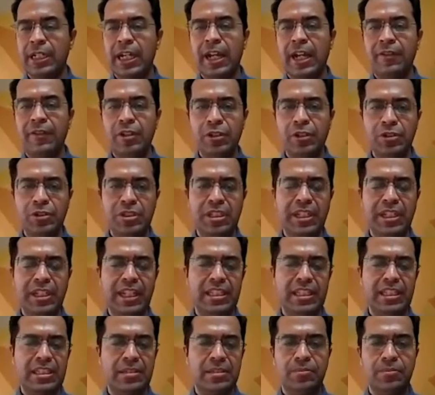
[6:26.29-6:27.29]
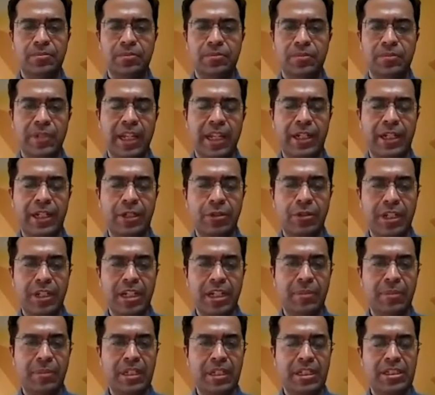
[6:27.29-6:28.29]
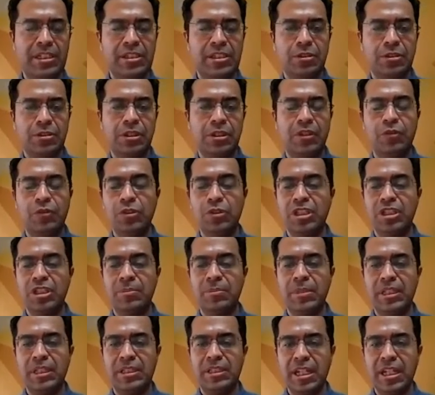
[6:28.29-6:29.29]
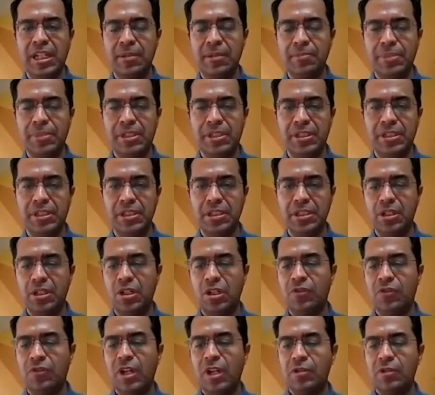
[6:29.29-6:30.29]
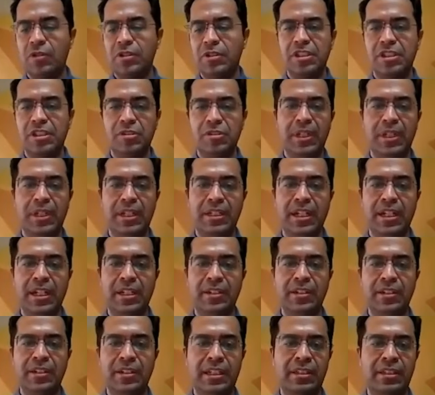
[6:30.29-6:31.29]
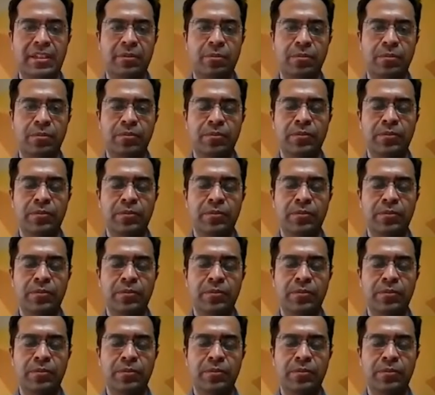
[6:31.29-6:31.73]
I will use the next 8 to 10 minutes to give you some examples of how this is being done in the